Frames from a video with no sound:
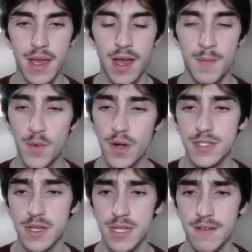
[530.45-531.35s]
Among Us
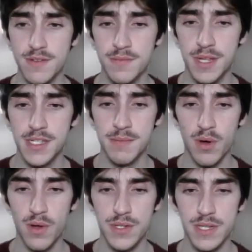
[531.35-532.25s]
does have some decent
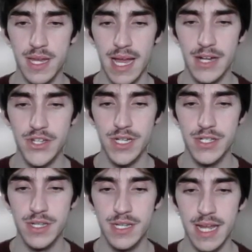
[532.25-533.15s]
bulk, so they actually
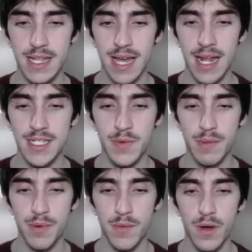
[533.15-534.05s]
take that Icy Wind
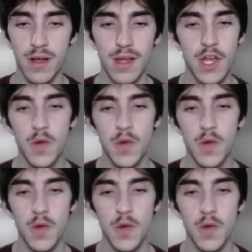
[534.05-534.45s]
pretty well.